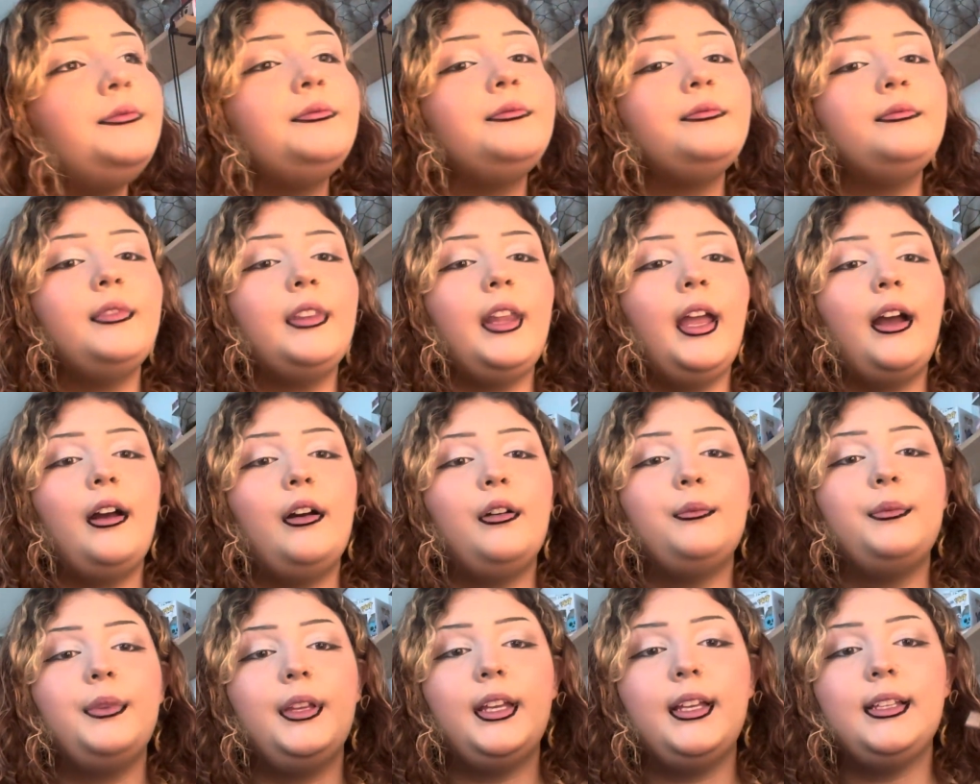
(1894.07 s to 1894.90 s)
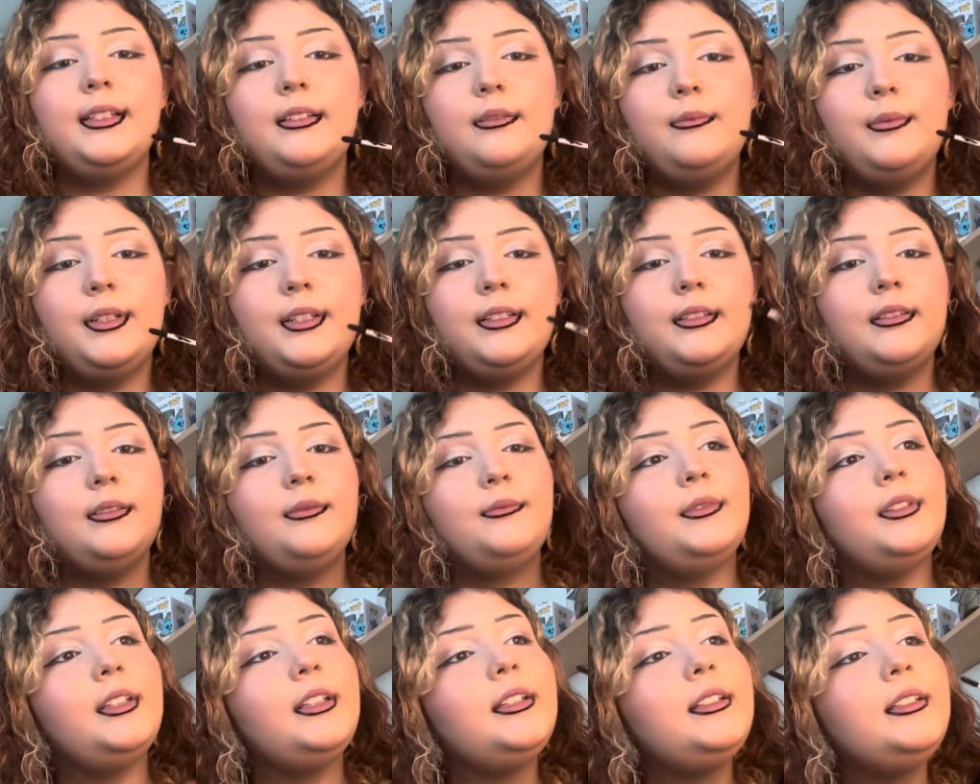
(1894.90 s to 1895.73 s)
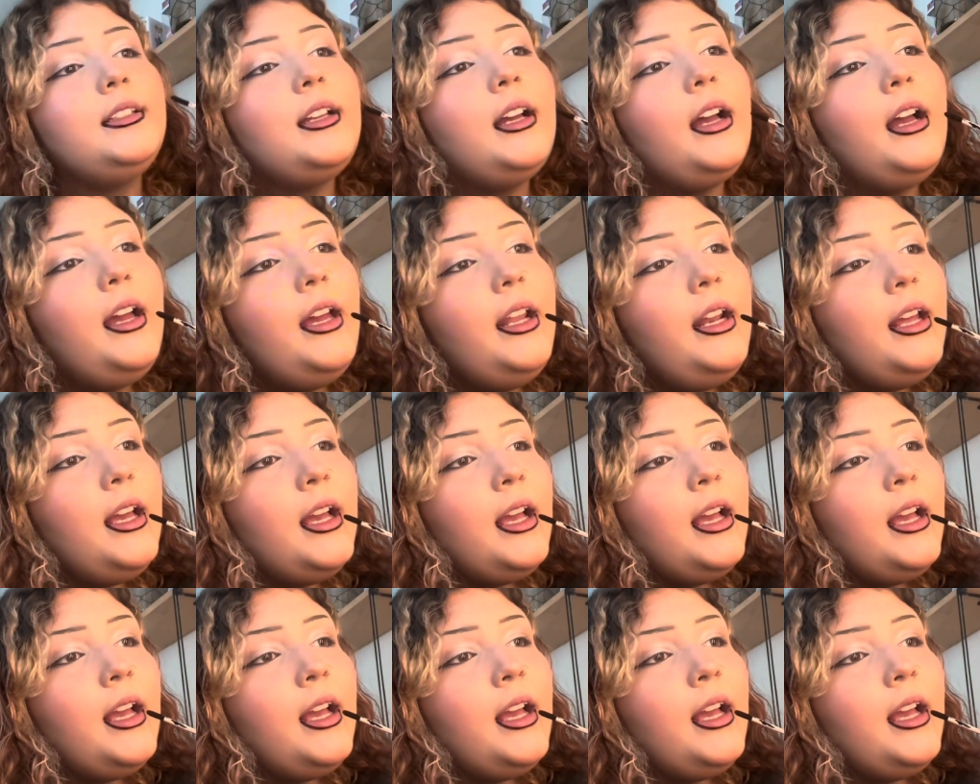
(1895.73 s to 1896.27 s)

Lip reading: Now, because I messed up this side,